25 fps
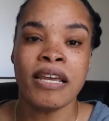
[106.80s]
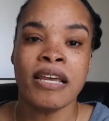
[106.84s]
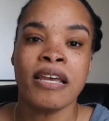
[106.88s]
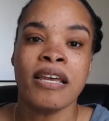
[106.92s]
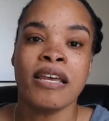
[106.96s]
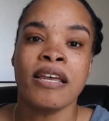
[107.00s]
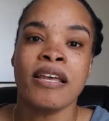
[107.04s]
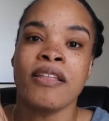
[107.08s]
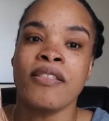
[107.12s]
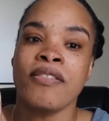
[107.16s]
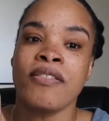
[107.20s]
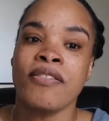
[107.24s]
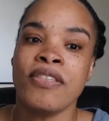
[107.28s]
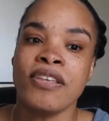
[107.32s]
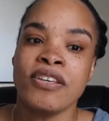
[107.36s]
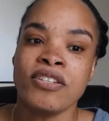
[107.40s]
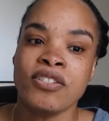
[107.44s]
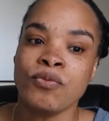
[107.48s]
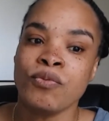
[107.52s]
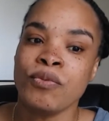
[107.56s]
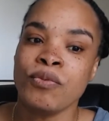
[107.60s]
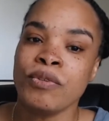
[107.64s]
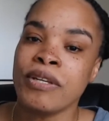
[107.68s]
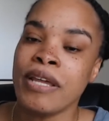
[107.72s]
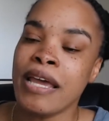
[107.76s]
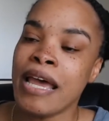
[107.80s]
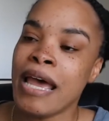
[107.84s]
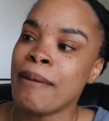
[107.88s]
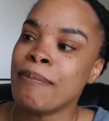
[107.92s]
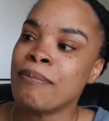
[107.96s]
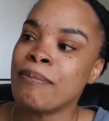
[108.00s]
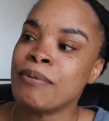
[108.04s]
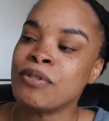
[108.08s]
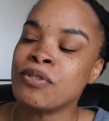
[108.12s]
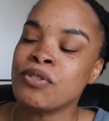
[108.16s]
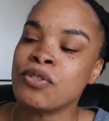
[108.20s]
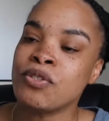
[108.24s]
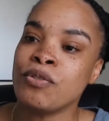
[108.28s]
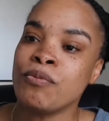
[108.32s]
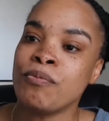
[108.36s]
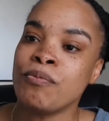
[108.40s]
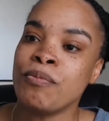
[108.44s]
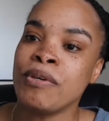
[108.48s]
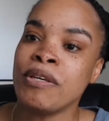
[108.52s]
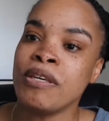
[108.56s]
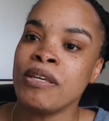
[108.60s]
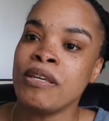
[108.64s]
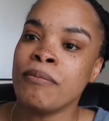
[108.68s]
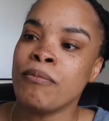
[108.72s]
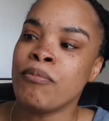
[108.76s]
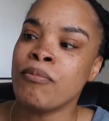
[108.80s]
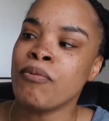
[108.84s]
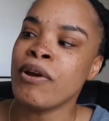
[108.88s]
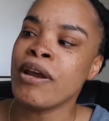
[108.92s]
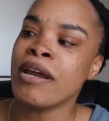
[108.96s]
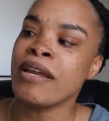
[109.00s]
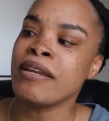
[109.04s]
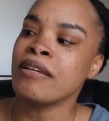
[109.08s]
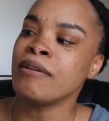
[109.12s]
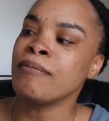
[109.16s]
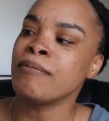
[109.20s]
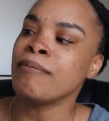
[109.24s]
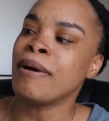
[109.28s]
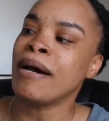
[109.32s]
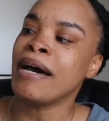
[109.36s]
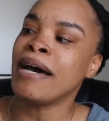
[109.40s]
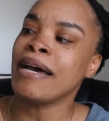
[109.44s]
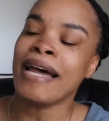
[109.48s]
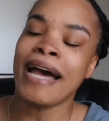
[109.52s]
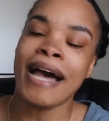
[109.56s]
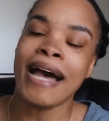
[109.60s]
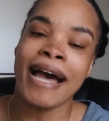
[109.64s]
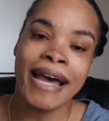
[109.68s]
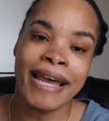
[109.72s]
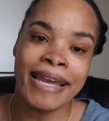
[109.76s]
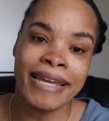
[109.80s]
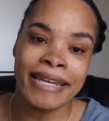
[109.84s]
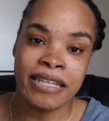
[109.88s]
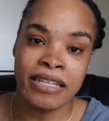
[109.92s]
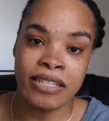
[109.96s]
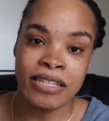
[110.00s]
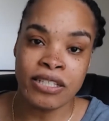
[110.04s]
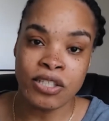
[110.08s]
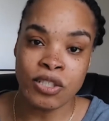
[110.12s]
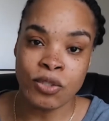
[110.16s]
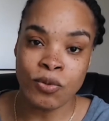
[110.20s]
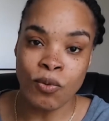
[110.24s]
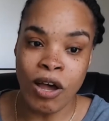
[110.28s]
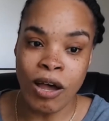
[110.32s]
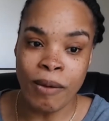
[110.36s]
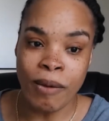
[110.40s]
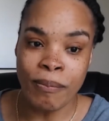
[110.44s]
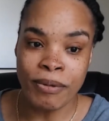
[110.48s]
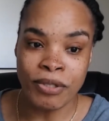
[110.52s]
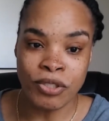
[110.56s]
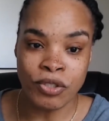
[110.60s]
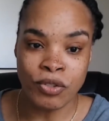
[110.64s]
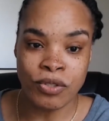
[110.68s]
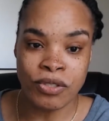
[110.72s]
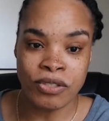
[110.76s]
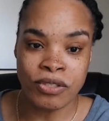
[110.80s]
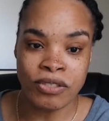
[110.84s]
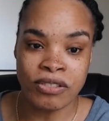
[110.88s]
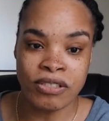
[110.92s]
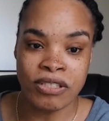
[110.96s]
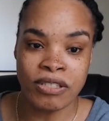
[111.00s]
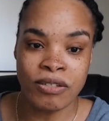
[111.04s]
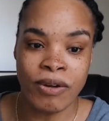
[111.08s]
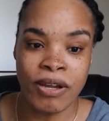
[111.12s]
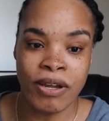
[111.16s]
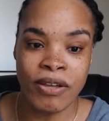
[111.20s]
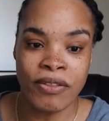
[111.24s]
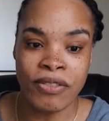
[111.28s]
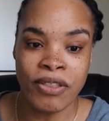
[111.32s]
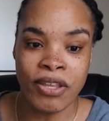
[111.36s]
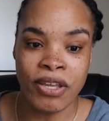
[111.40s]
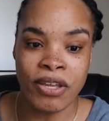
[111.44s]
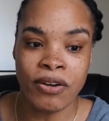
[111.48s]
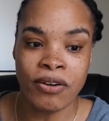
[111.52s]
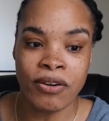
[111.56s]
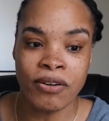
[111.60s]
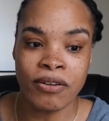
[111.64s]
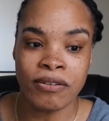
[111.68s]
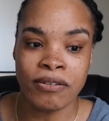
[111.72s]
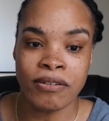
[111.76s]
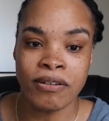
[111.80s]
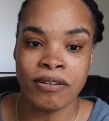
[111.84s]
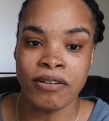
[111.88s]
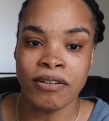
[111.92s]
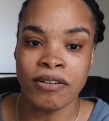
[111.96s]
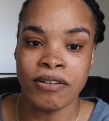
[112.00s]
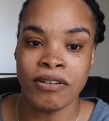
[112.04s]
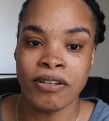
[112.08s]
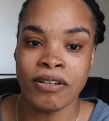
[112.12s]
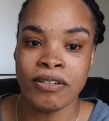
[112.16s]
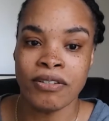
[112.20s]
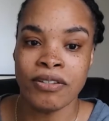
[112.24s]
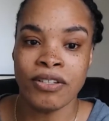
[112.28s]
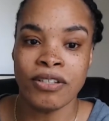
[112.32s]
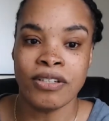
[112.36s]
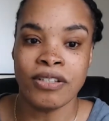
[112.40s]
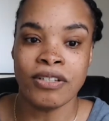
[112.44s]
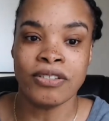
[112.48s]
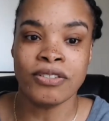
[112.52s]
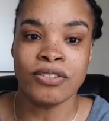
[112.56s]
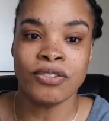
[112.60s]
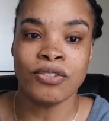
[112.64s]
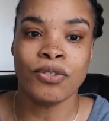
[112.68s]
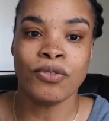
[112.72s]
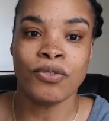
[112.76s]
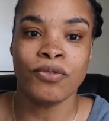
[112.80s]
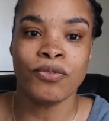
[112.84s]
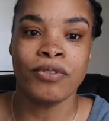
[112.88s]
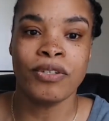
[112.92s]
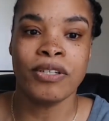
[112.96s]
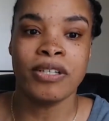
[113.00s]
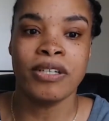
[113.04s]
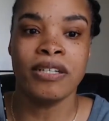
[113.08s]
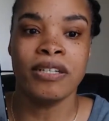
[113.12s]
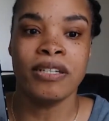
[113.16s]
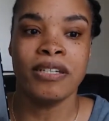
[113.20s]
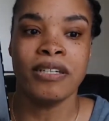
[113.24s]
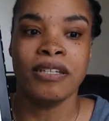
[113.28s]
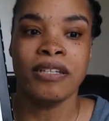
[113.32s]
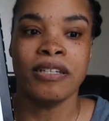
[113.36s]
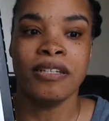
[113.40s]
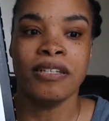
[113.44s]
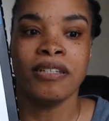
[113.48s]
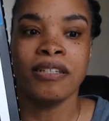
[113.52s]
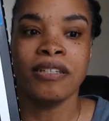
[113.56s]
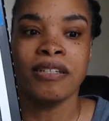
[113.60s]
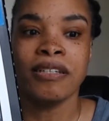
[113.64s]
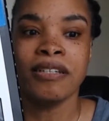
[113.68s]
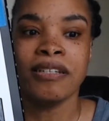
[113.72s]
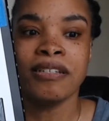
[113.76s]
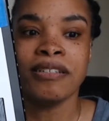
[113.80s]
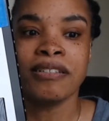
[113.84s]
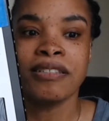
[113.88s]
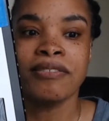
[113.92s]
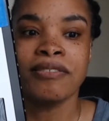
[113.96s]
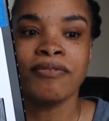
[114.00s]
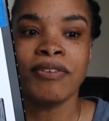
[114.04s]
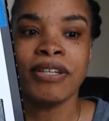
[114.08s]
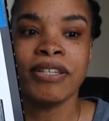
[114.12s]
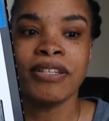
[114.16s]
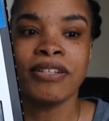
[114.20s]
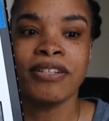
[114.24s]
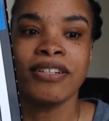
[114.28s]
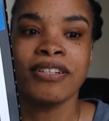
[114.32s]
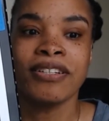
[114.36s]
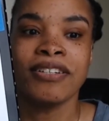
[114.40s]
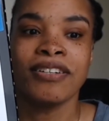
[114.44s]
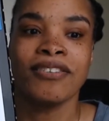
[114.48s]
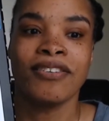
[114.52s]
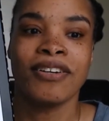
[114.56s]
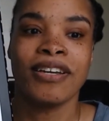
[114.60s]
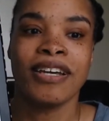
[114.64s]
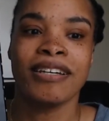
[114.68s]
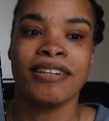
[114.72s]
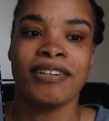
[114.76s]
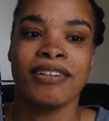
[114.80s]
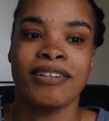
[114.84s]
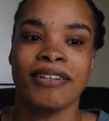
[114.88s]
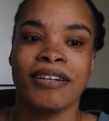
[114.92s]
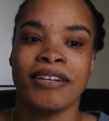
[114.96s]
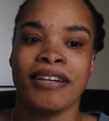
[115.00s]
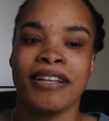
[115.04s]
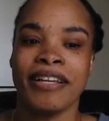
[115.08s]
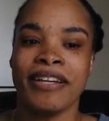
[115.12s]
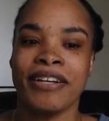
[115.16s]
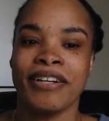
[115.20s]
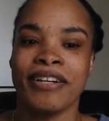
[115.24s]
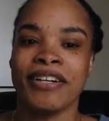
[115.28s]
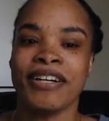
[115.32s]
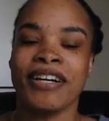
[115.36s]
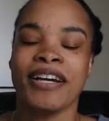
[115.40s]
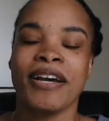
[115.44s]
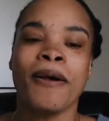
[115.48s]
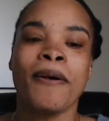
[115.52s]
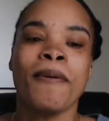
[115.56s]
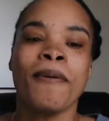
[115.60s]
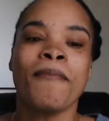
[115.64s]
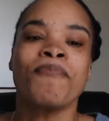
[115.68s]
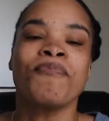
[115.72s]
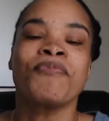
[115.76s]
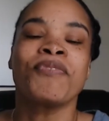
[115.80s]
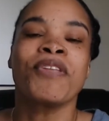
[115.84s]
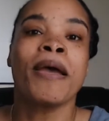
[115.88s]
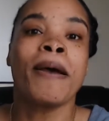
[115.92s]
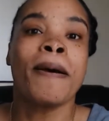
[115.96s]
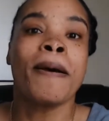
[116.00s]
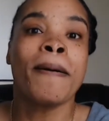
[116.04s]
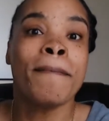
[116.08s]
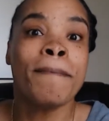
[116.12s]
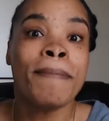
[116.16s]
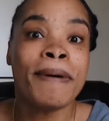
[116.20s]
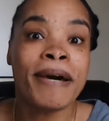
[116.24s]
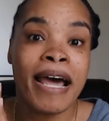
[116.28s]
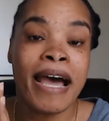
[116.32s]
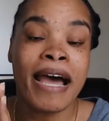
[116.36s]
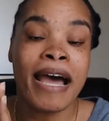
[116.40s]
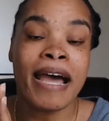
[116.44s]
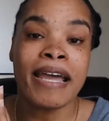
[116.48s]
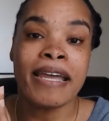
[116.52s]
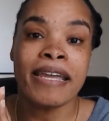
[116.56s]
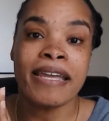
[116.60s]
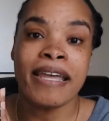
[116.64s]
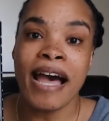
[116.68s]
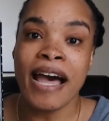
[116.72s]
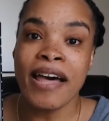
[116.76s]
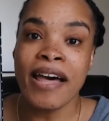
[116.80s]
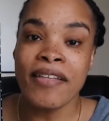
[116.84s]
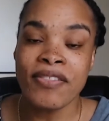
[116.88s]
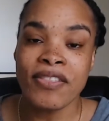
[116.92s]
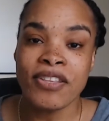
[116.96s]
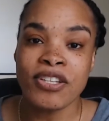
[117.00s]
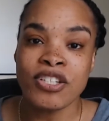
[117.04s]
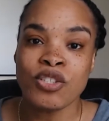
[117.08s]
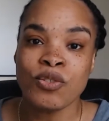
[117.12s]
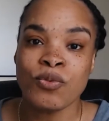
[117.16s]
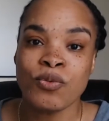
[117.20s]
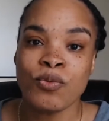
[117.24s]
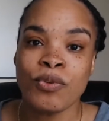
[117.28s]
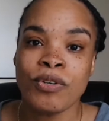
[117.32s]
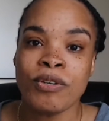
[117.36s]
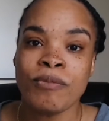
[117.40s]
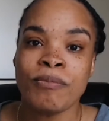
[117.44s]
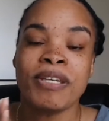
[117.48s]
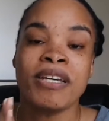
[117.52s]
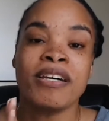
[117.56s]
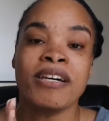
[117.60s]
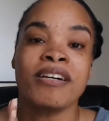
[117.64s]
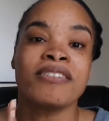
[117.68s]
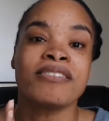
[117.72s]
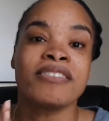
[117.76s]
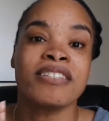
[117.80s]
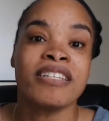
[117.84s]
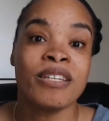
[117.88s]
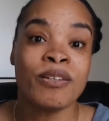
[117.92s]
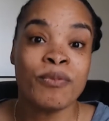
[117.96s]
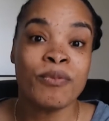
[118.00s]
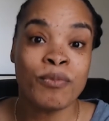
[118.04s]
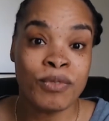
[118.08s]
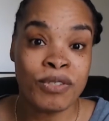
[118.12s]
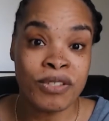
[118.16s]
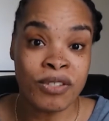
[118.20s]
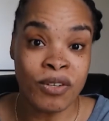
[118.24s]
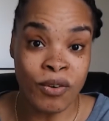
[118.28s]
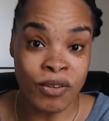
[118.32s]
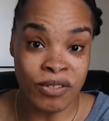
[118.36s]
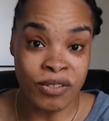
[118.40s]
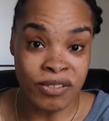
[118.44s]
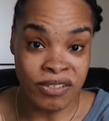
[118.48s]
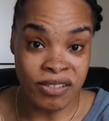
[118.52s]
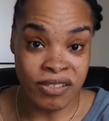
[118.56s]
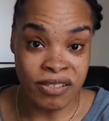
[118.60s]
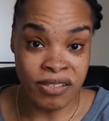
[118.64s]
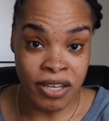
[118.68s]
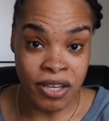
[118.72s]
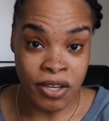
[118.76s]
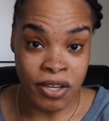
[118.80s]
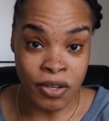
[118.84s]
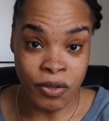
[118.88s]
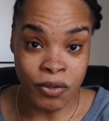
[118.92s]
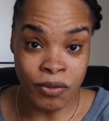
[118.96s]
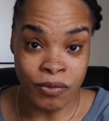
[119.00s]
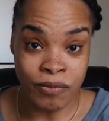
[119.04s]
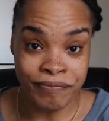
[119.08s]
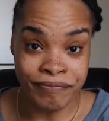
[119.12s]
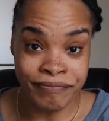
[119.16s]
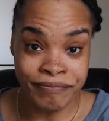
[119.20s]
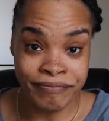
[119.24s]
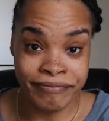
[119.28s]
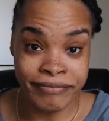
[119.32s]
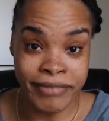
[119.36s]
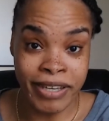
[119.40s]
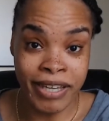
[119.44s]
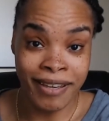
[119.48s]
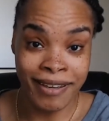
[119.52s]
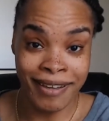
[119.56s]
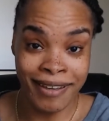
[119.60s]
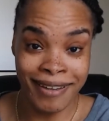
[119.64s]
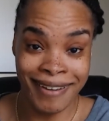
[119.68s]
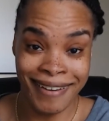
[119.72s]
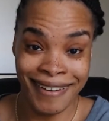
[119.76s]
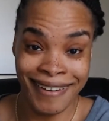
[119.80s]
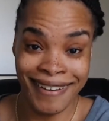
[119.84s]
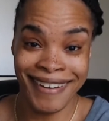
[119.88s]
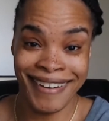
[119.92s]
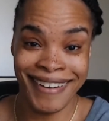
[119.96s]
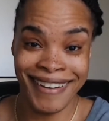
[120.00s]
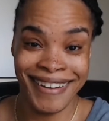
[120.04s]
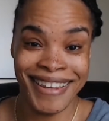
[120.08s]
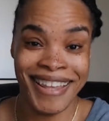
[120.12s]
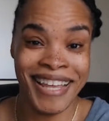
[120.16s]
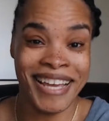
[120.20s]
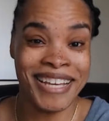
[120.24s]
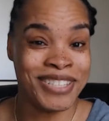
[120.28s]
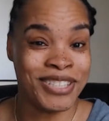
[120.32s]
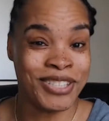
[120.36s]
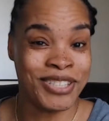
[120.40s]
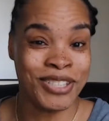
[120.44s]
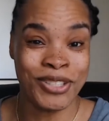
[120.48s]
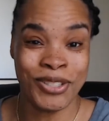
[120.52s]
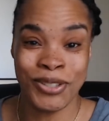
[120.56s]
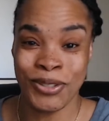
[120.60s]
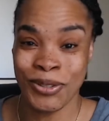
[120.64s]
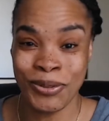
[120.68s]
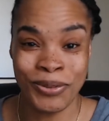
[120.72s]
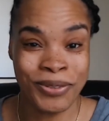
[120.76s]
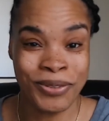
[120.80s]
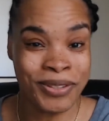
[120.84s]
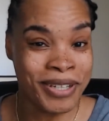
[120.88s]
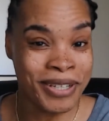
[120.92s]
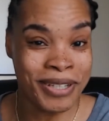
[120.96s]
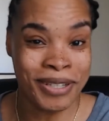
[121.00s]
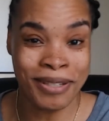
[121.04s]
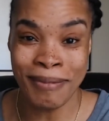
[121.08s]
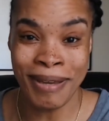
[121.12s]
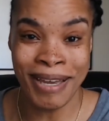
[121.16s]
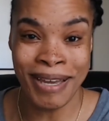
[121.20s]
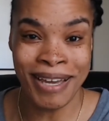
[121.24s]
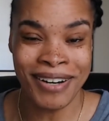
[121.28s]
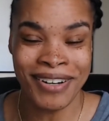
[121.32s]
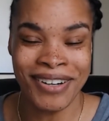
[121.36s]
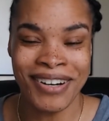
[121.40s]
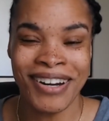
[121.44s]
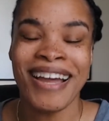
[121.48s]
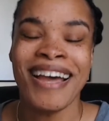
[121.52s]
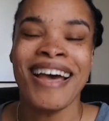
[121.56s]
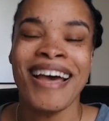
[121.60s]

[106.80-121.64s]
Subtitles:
This one happens to be branded by Heidi Swap, as you can see right there on the screen. See right there? Okay, glare. But I got this one because it was on sale. That's the truth of the matter.